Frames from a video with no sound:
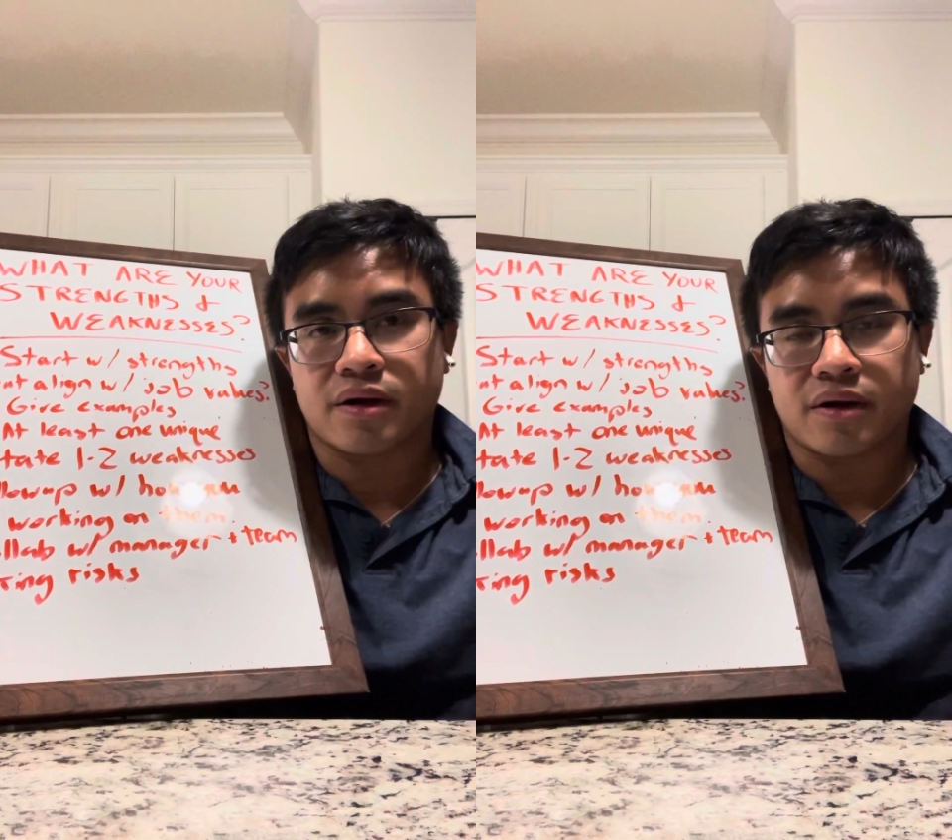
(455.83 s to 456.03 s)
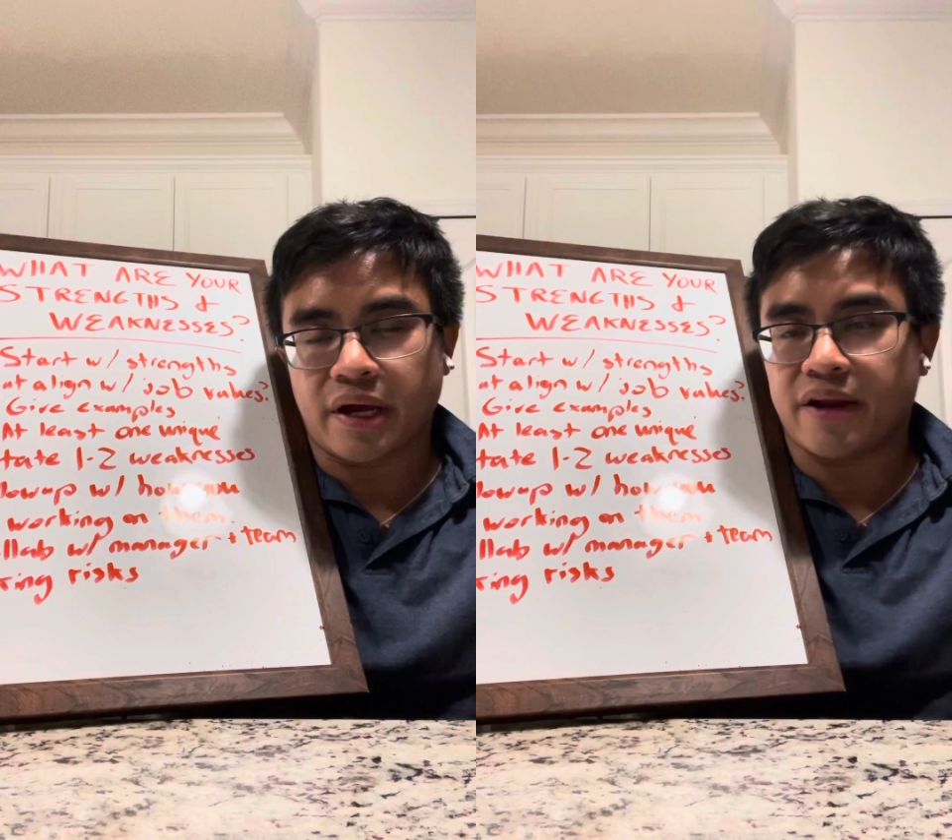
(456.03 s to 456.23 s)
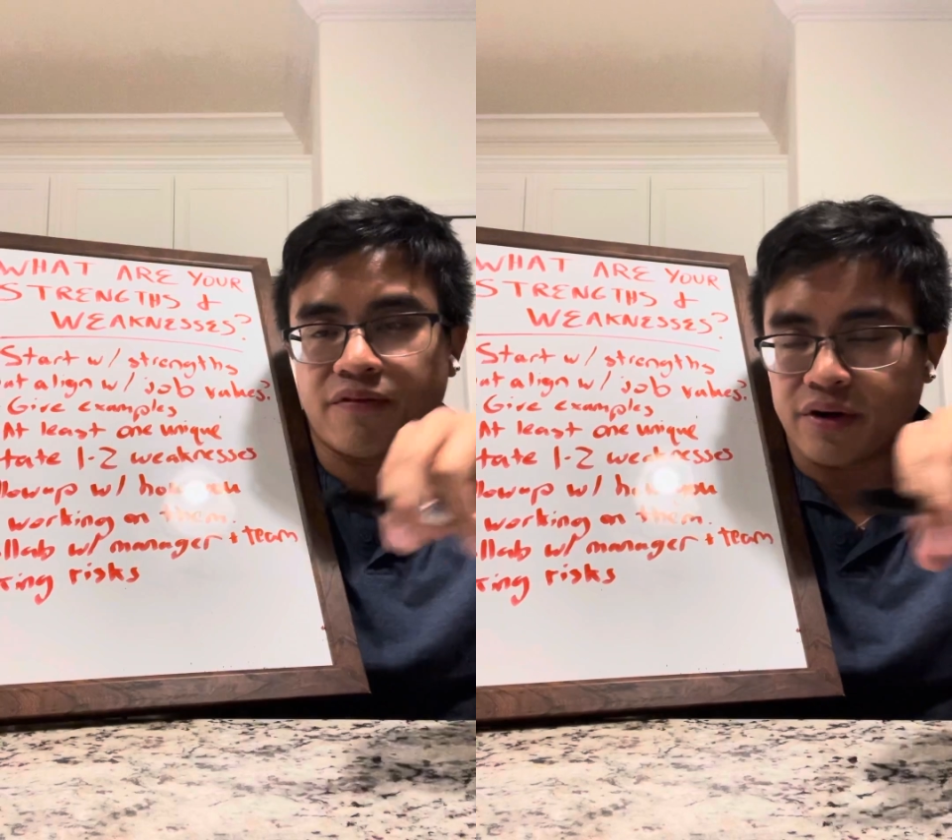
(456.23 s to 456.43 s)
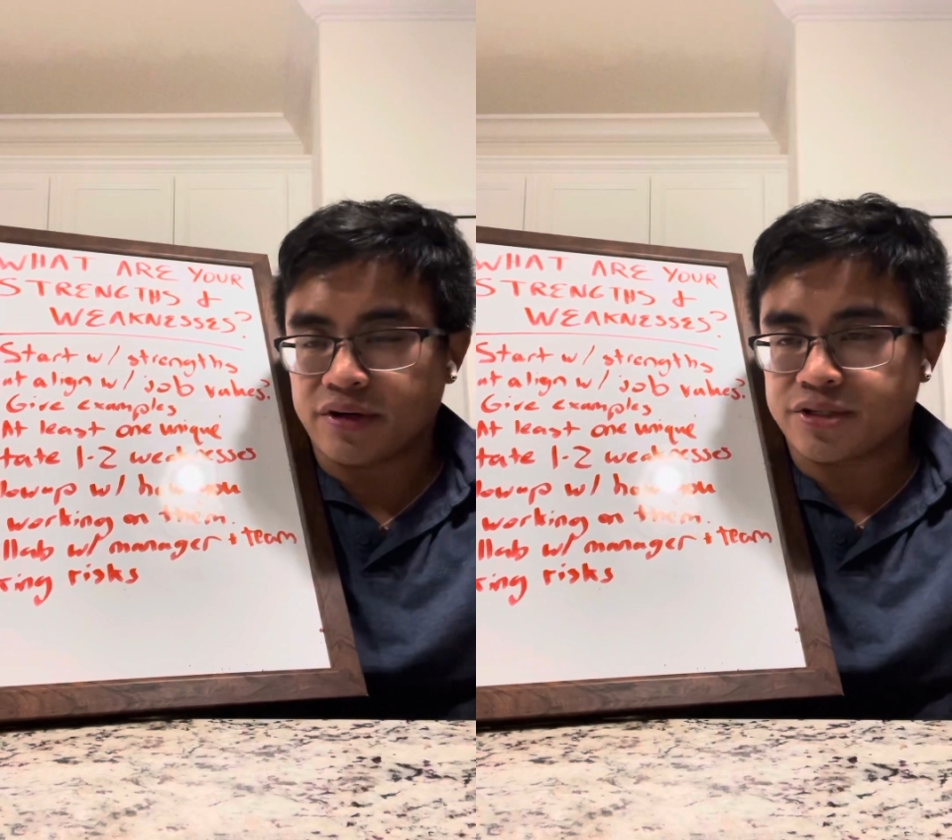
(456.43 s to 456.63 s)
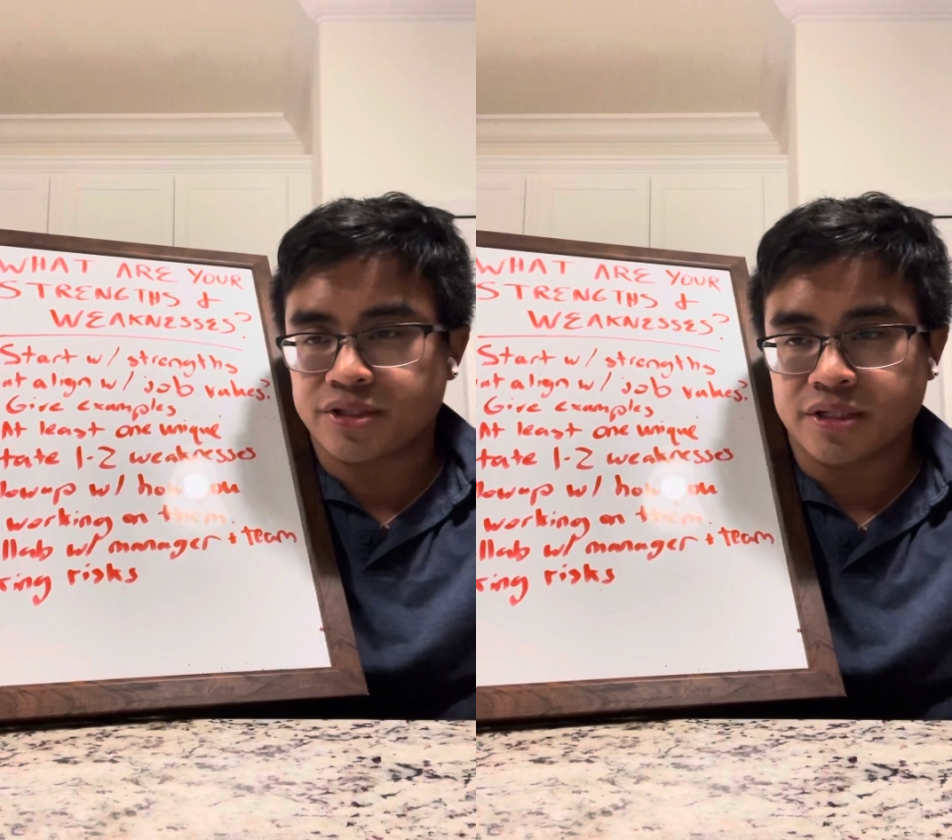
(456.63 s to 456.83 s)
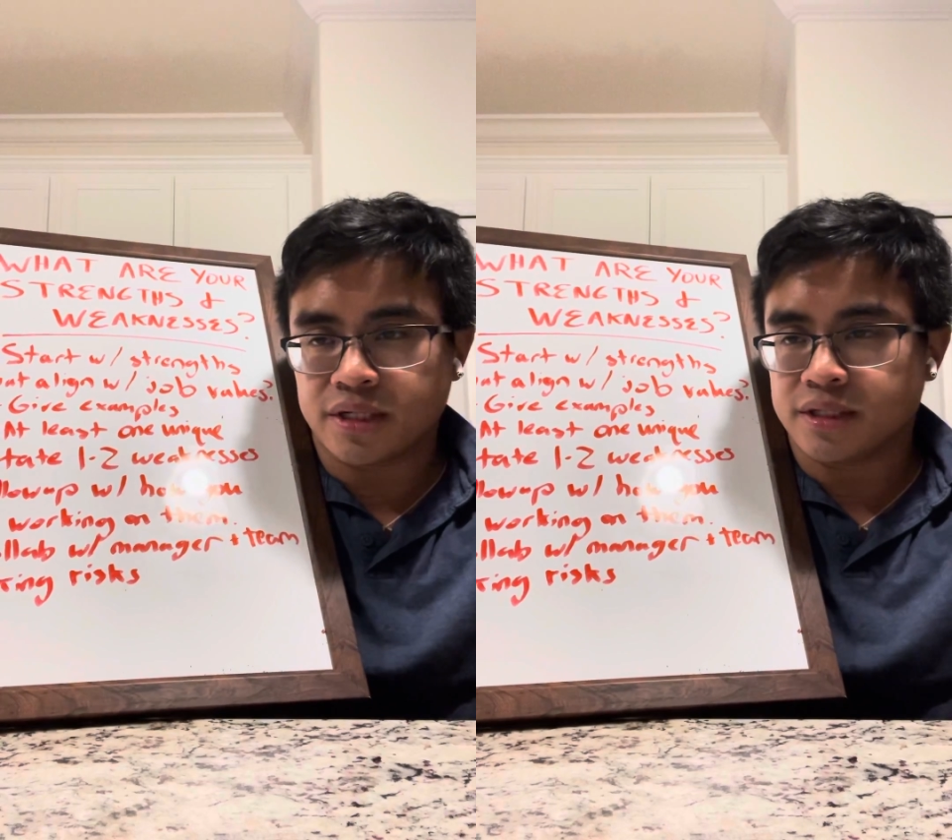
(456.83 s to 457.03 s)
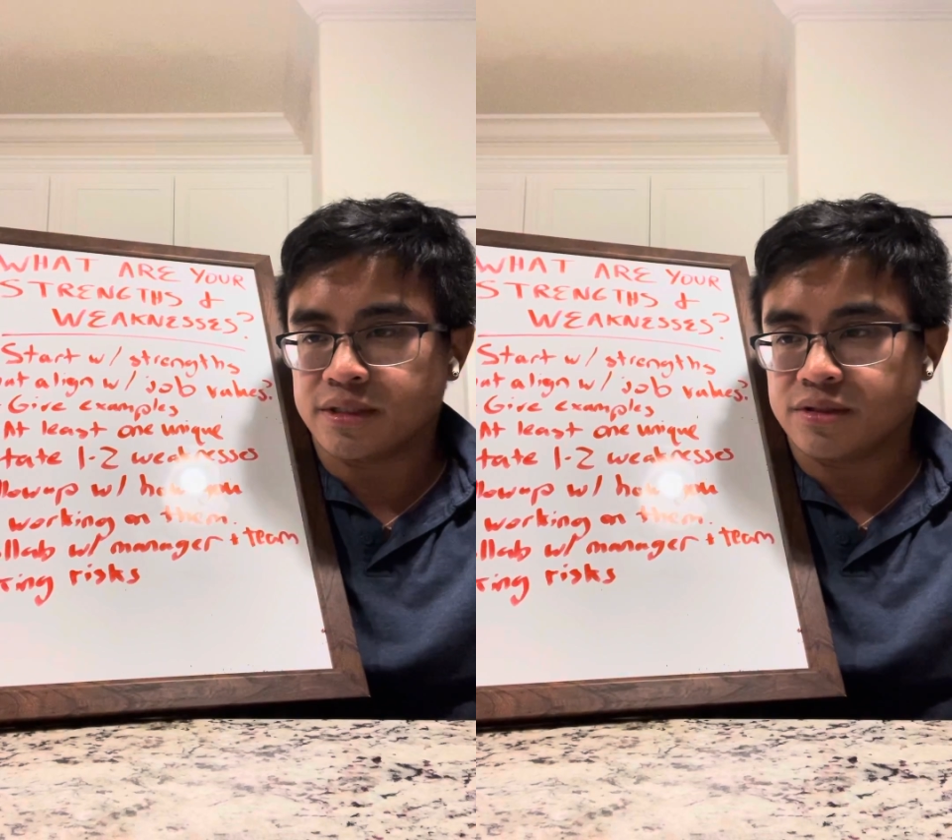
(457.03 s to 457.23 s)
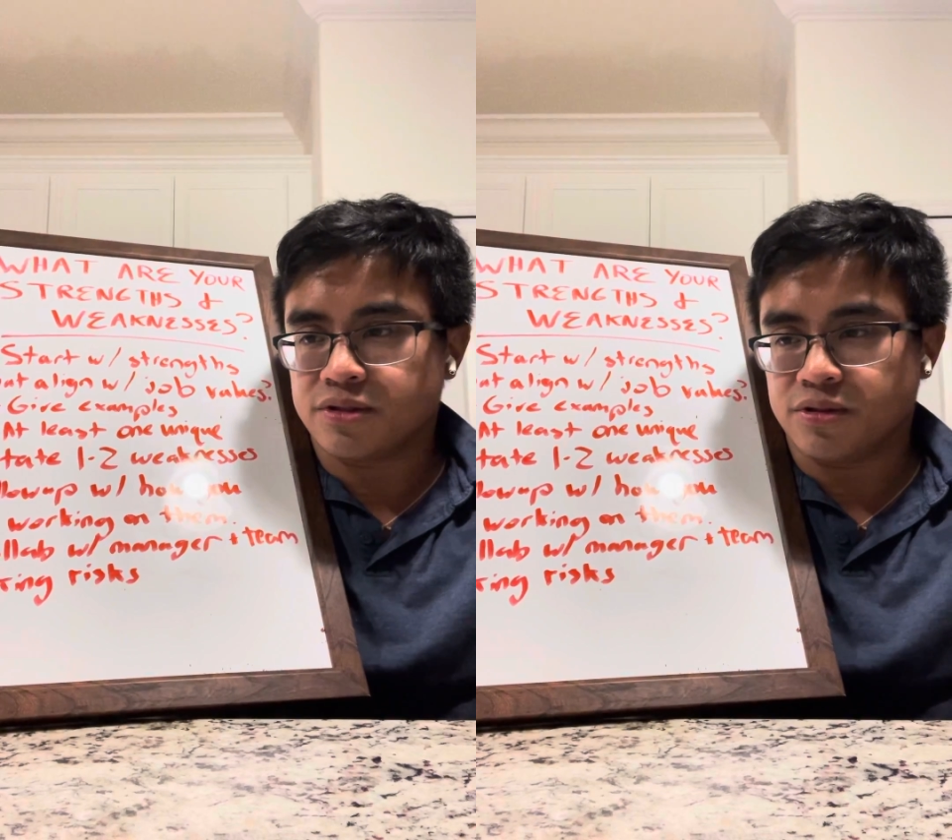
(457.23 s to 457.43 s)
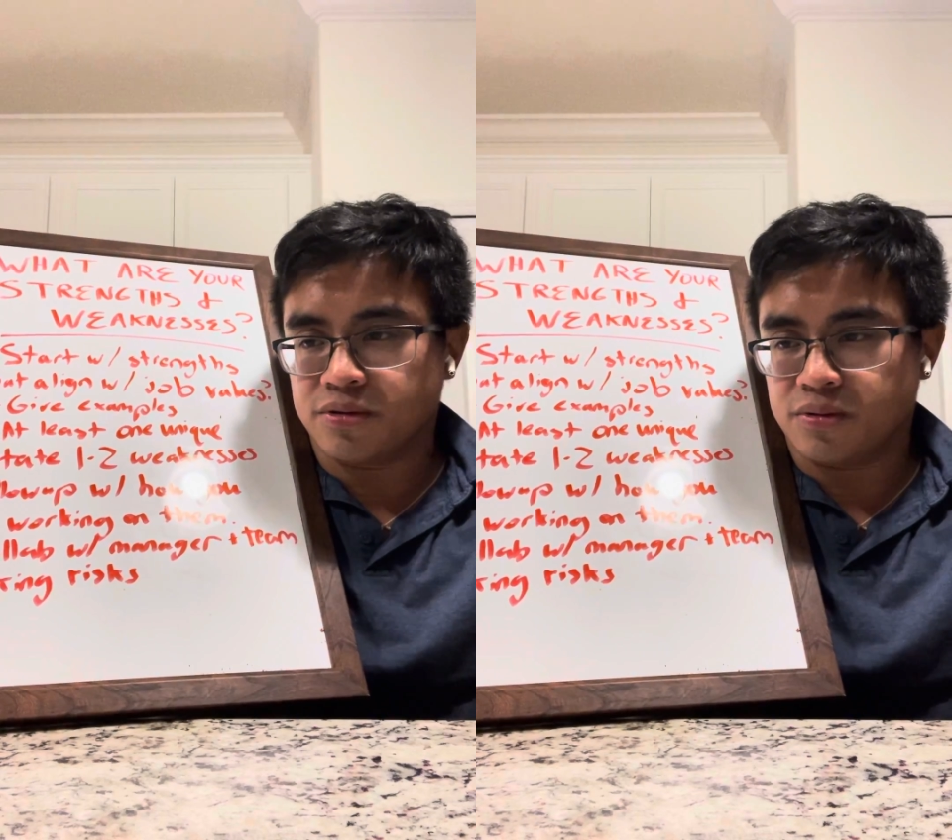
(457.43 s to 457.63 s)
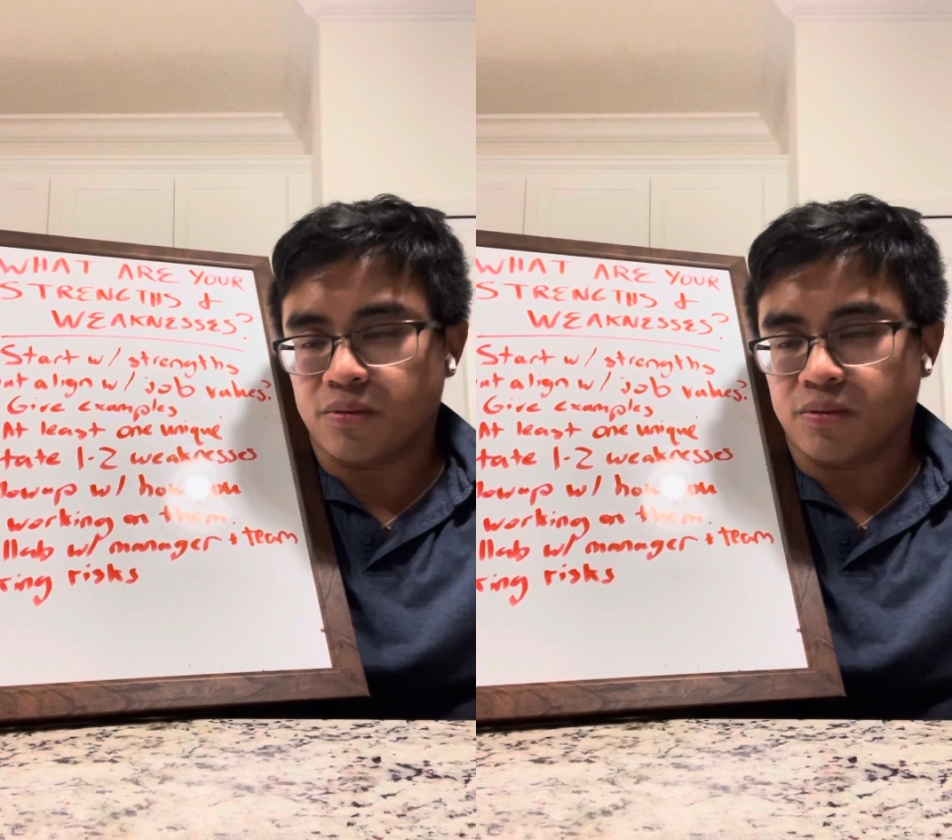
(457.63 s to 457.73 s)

adverse to